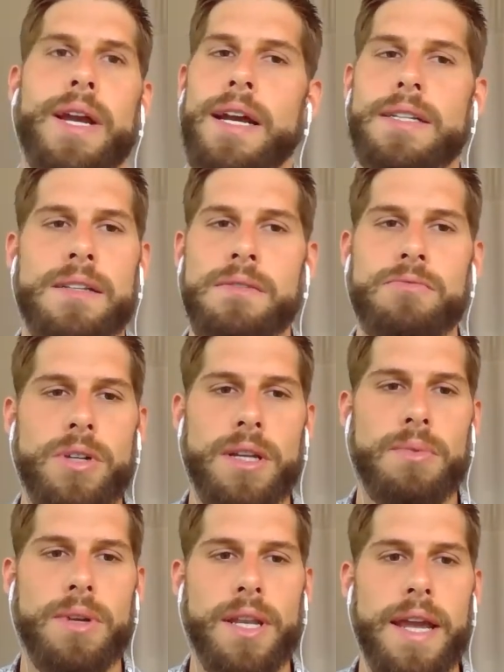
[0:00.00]
Like, I didn't
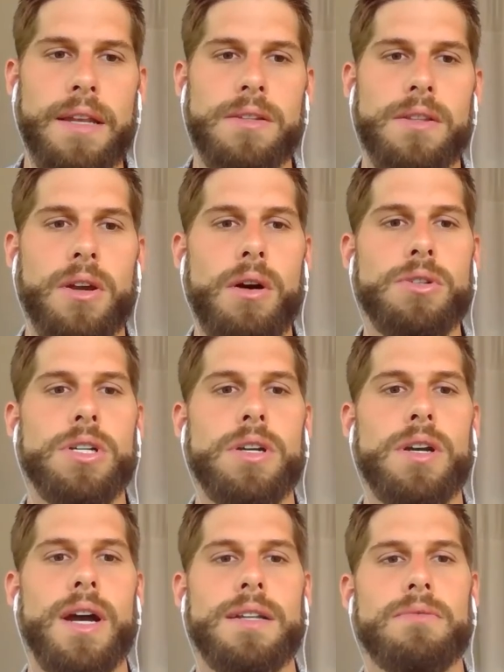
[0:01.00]
really relate to the
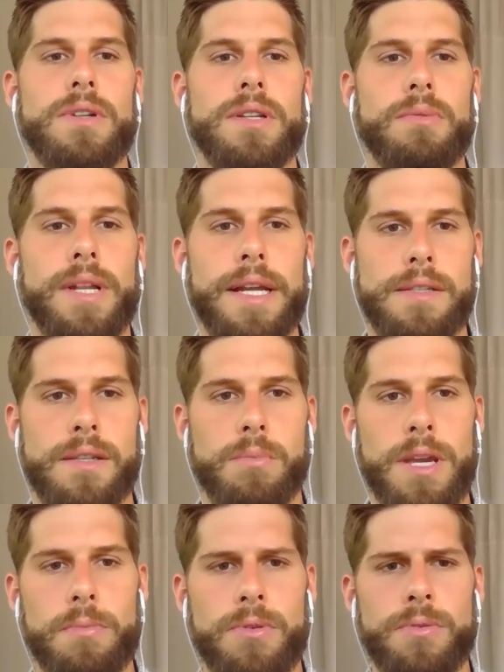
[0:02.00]
culture. I didn't really relate to the
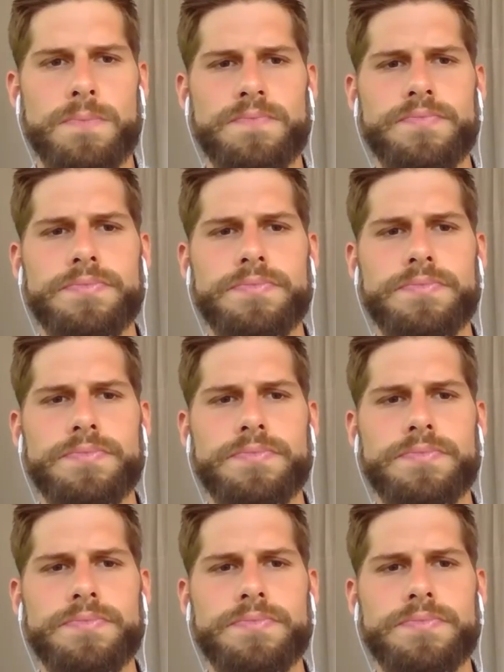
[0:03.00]
people.